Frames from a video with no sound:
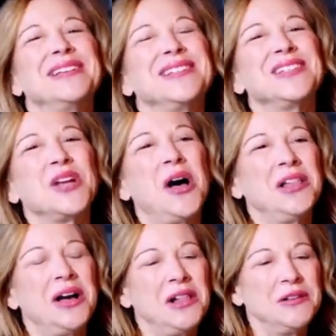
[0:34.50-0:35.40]
Just
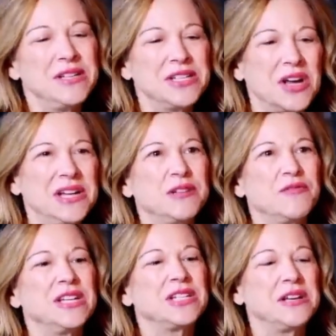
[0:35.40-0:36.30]
all of these kinds of
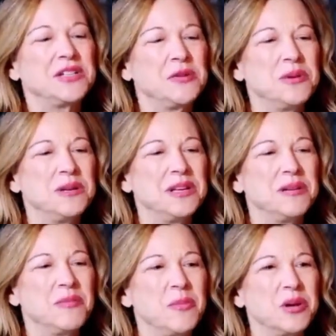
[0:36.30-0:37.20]
things. So
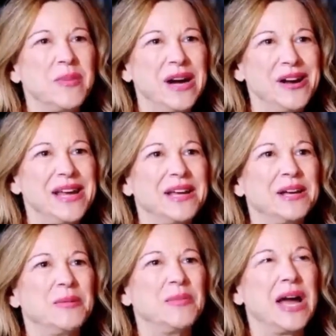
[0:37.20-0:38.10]
in my book, Marry
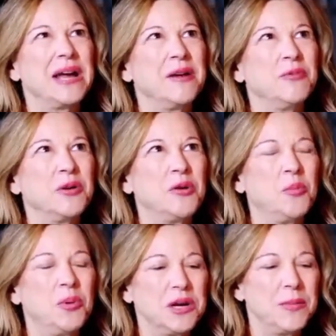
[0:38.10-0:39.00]
Him, I wrote a whole
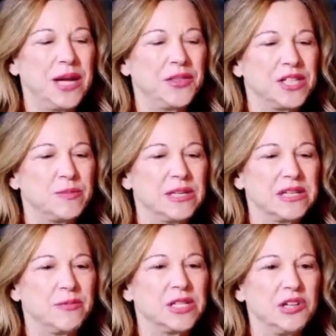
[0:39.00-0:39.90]
book about this
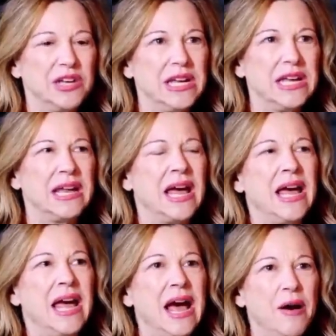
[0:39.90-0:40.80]
because I was looking at
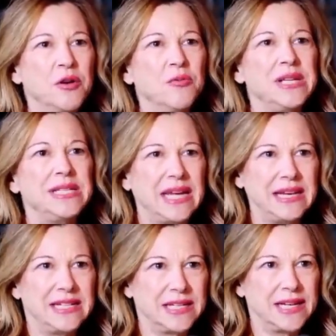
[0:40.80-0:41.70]
how do we
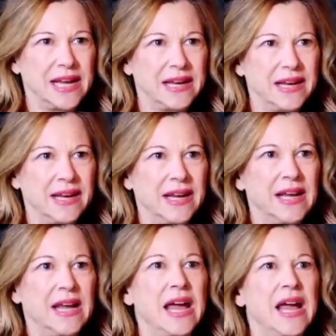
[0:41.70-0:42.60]
date today?
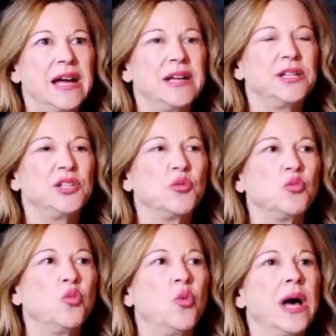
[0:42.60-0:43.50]
And
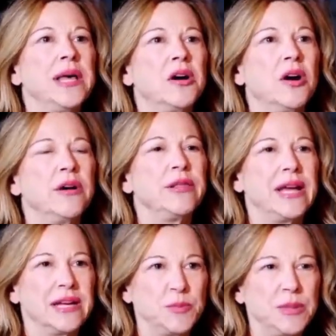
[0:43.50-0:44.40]
what are the
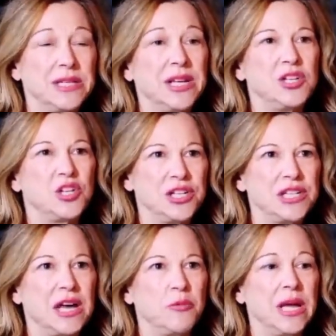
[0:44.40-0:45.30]

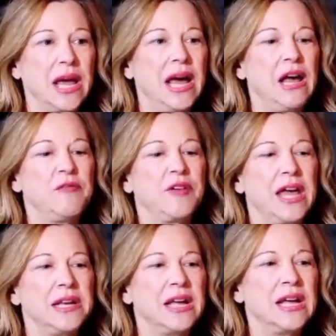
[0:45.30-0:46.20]
expectations that we have?
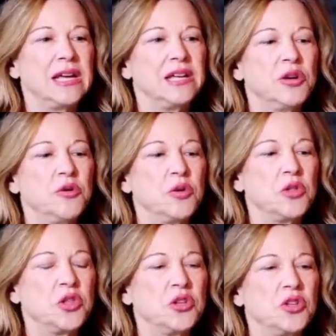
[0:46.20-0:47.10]
And,
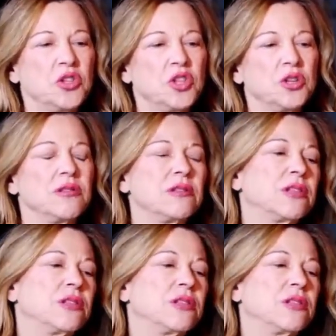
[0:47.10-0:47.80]
the